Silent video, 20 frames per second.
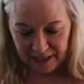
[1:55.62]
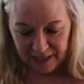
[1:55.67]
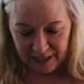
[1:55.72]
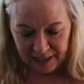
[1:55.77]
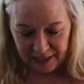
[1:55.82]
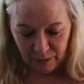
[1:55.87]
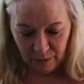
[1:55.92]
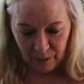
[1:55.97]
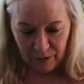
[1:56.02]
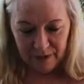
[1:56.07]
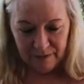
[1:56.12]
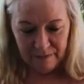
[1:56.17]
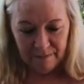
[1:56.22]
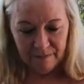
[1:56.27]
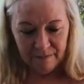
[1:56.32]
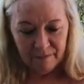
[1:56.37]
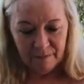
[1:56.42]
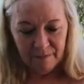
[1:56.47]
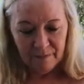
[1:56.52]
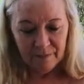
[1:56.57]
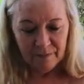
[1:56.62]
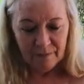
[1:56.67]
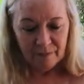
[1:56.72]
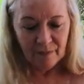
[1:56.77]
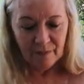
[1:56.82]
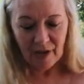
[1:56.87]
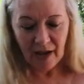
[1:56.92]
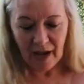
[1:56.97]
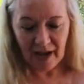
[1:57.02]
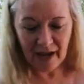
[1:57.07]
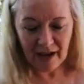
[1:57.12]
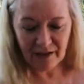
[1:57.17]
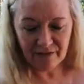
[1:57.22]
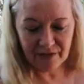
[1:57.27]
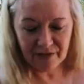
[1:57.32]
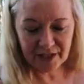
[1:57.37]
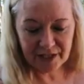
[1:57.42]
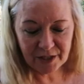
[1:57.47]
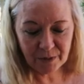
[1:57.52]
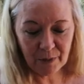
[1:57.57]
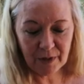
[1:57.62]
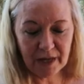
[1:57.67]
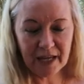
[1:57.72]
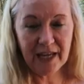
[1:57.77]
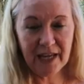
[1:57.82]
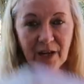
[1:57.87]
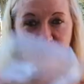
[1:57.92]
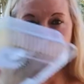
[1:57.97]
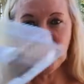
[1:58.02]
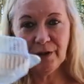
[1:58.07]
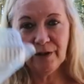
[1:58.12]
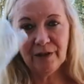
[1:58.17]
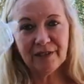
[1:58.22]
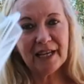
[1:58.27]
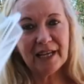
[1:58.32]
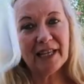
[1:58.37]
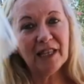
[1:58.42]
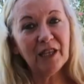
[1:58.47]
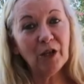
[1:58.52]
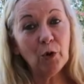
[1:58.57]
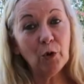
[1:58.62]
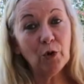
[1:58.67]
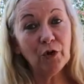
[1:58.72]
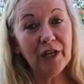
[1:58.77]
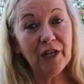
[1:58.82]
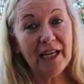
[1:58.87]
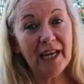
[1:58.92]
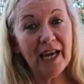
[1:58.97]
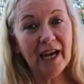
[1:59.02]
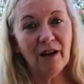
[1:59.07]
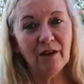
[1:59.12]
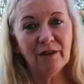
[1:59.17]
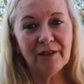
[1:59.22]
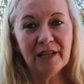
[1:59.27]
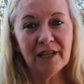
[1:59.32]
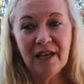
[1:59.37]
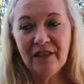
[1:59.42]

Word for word: this one. I have this one here. It's like a little greenhouse.